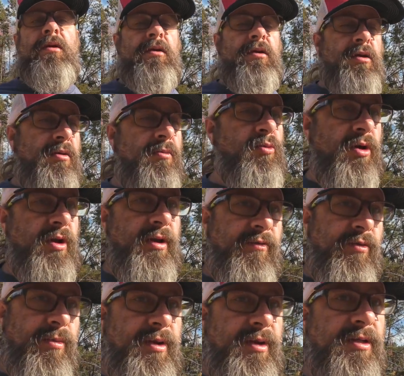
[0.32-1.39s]
Good morning,
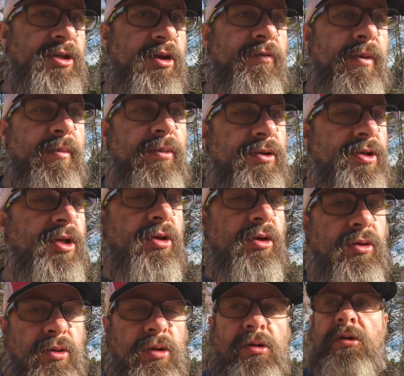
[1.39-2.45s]
everybody. It's November 2.